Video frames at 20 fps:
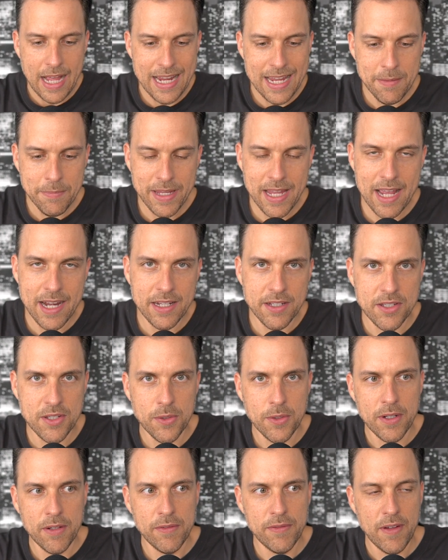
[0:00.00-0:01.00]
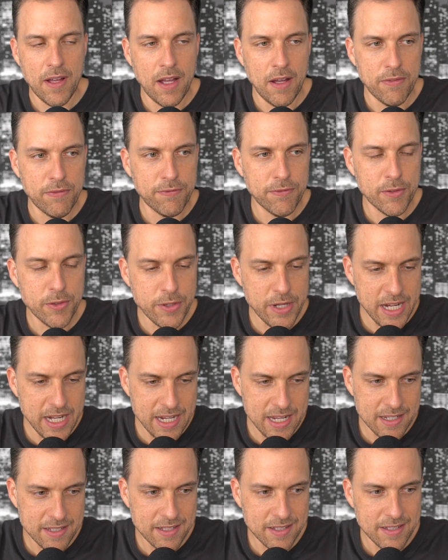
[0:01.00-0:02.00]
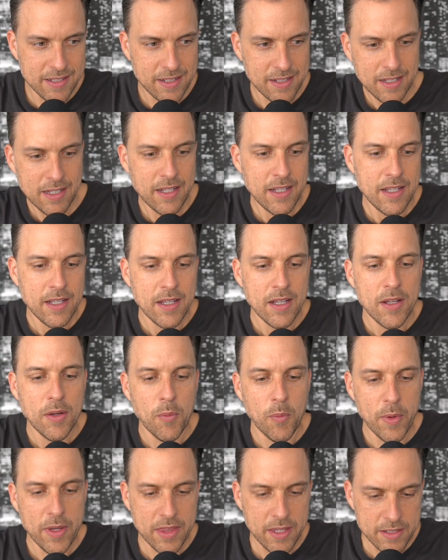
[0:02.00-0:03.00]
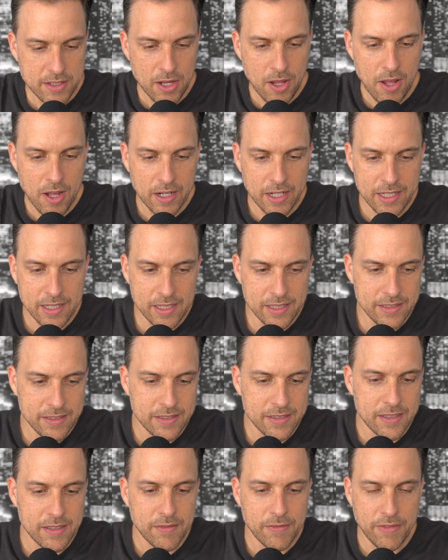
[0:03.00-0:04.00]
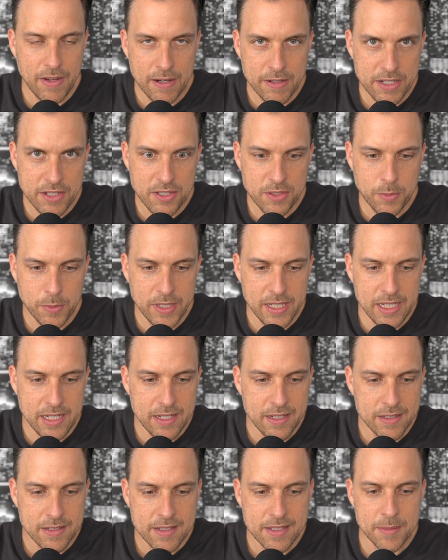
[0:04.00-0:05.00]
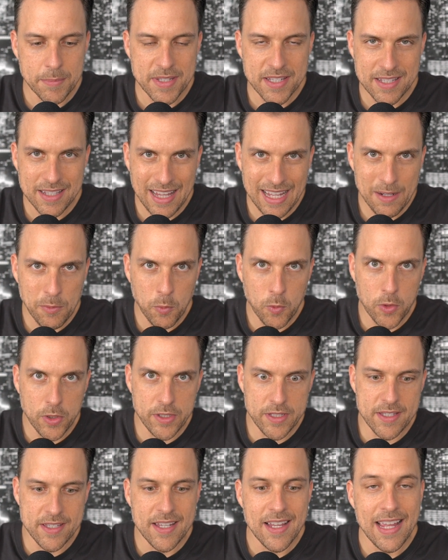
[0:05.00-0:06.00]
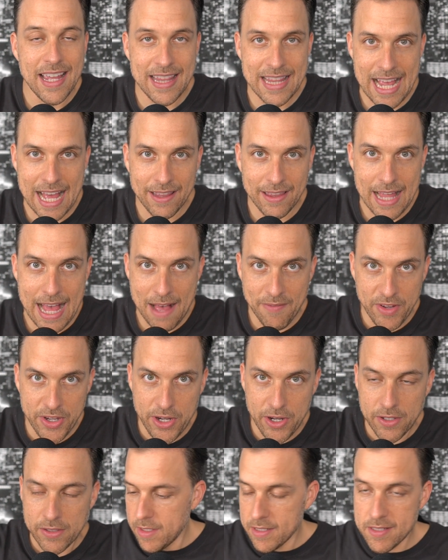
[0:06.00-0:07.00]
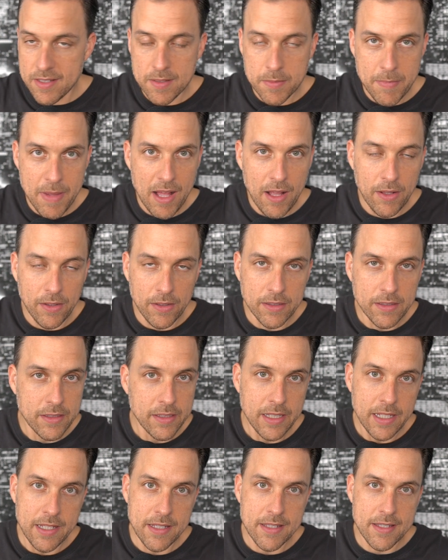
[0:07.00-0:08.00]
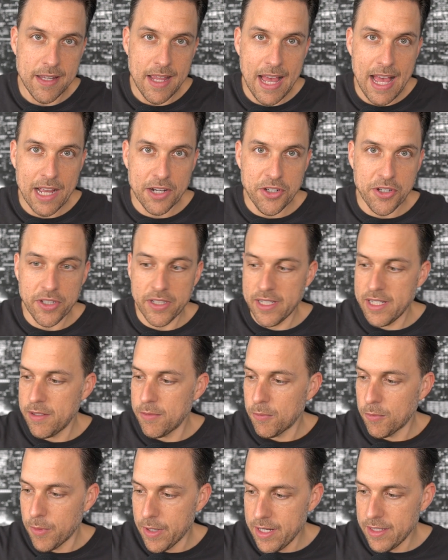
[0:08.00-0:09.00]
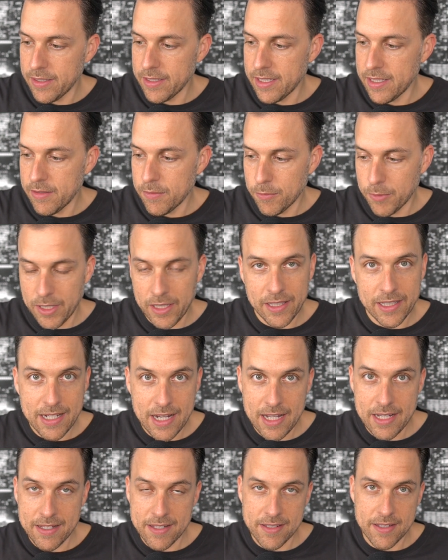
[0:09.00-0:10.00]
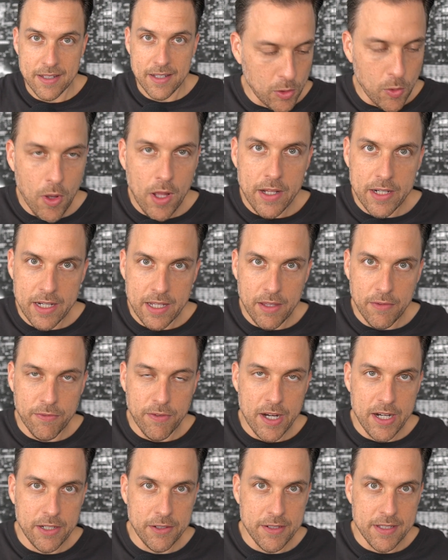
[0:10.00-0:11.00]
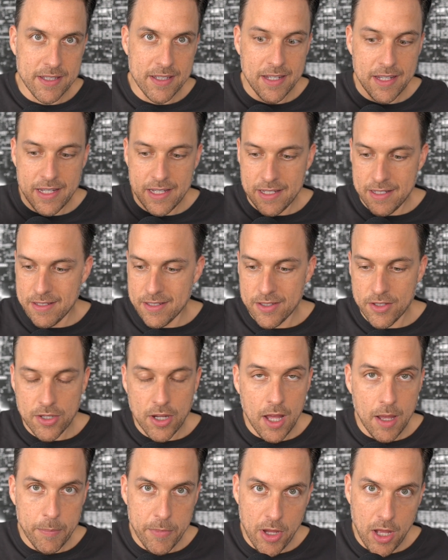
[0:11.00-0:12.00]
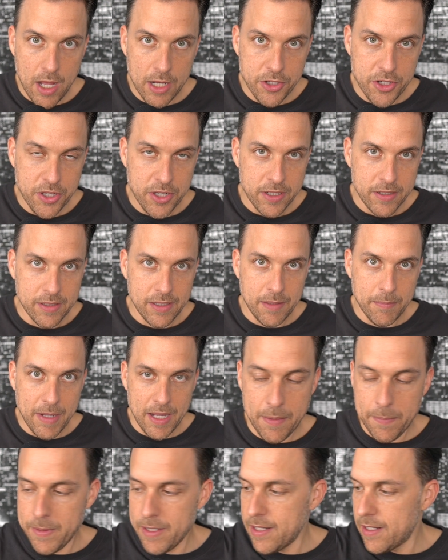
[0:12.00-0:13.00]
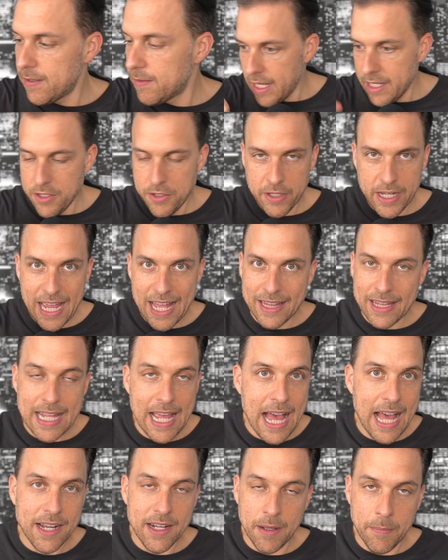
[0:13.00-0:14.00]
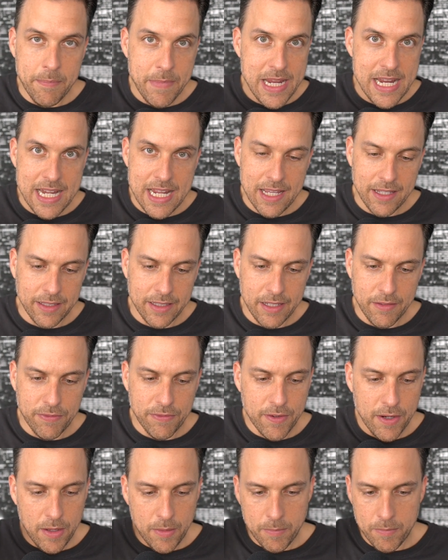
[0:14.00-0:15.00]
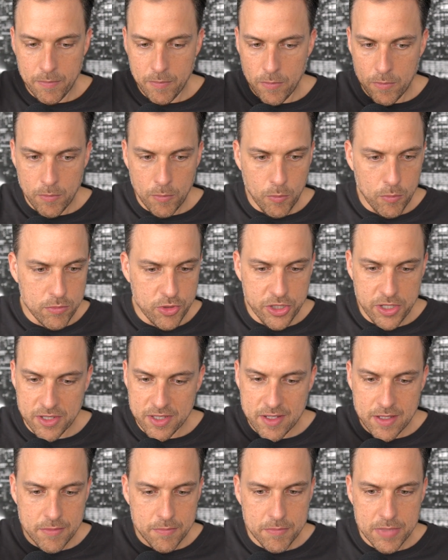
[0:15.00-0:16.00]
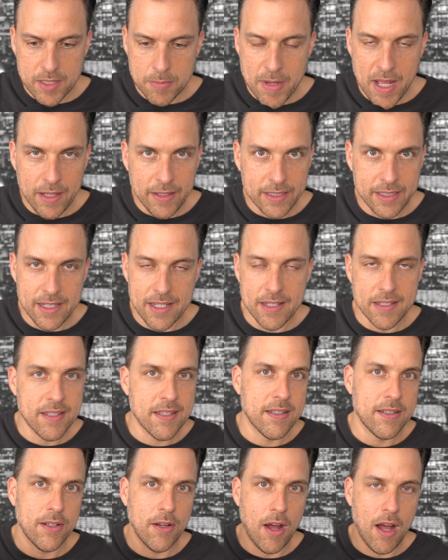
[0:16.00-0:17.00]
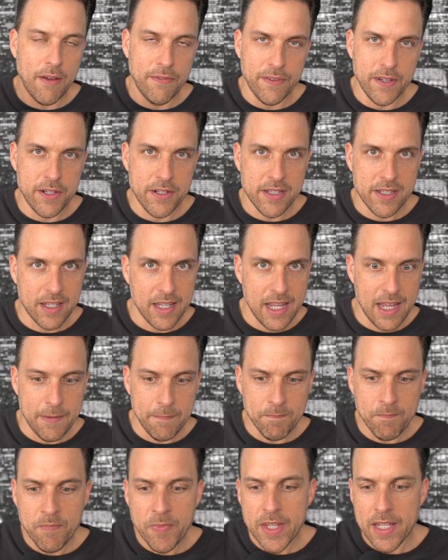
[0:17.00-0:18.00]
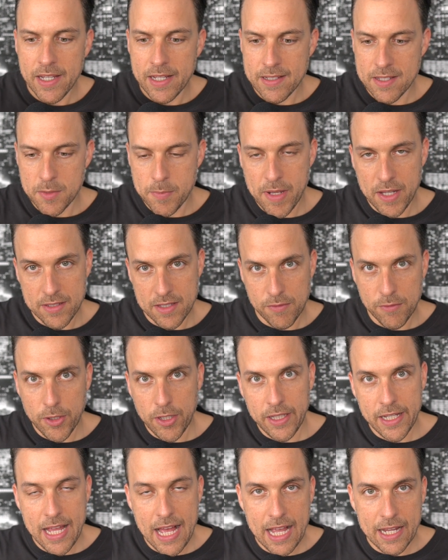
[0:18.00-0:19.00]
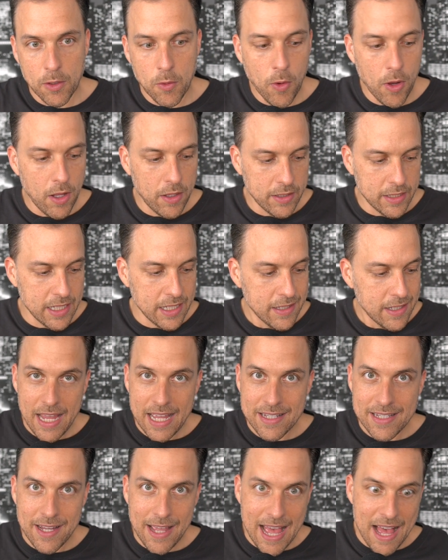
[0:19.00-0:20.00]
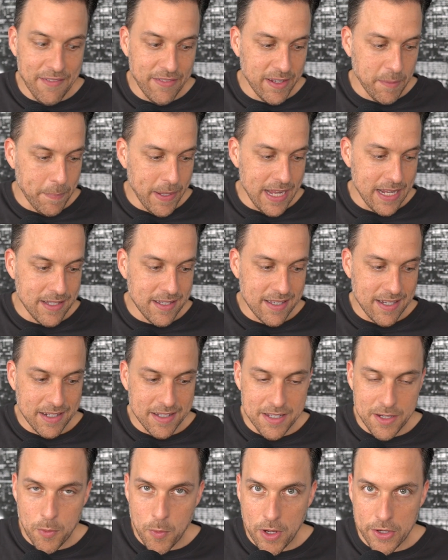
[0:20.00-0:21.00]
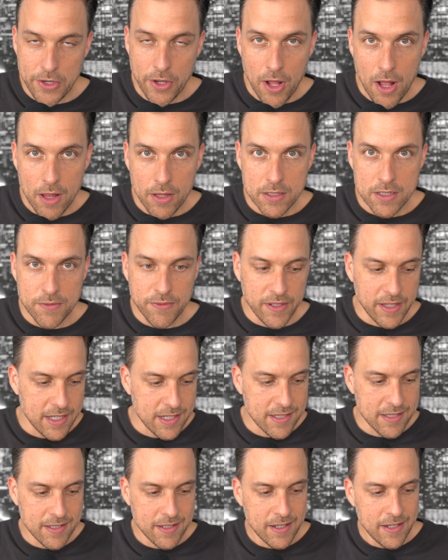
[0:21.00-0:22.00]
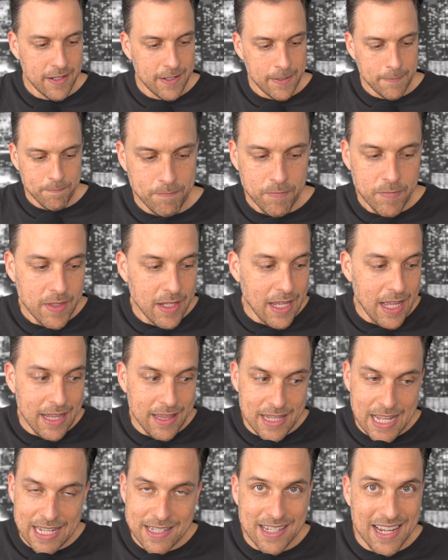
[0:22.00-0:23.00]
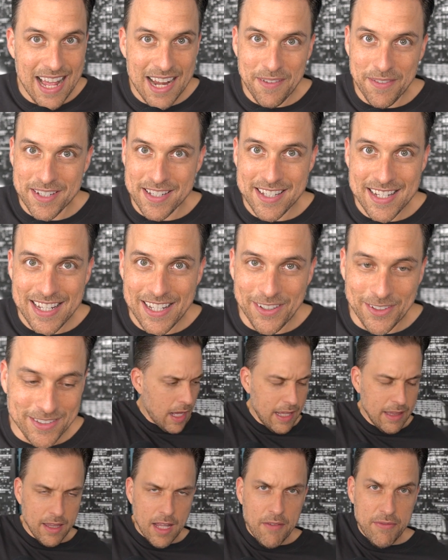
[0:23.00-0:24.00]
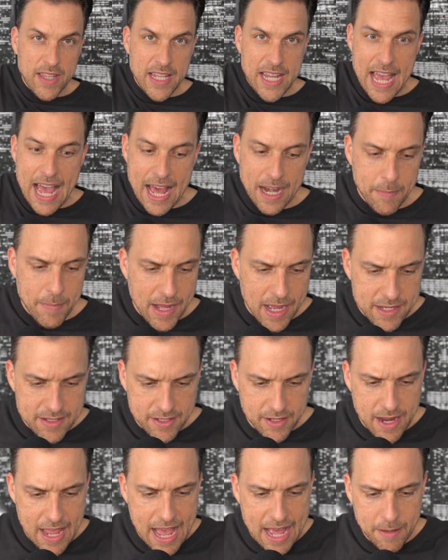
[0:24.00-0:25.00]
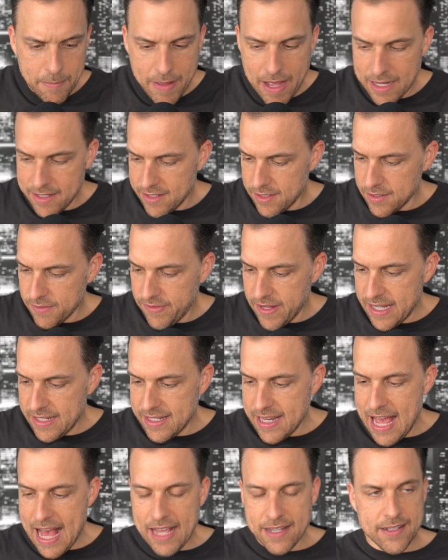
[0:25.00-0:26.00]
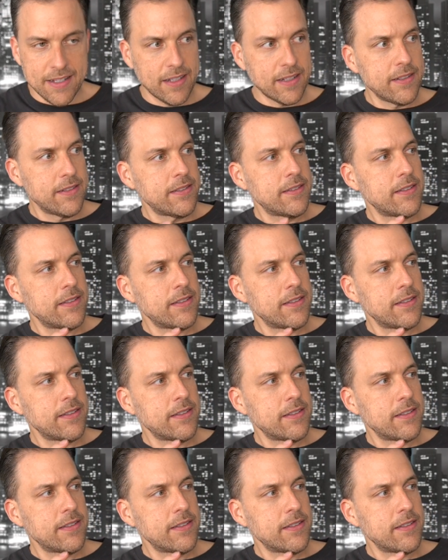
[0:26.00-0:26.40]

I am getting sort of a fruitiness with a tonka, very sweet, some slight woods, and that lavender. The smell is actually really, really nice. The quality of the fragrance is top notch in opinion. And you get that immediately from just smelling this off of your skin. It smells of really high quality. And to having paid $61 for this, that's kind of a steal. I love the atomizer. Atomizer is fantastic.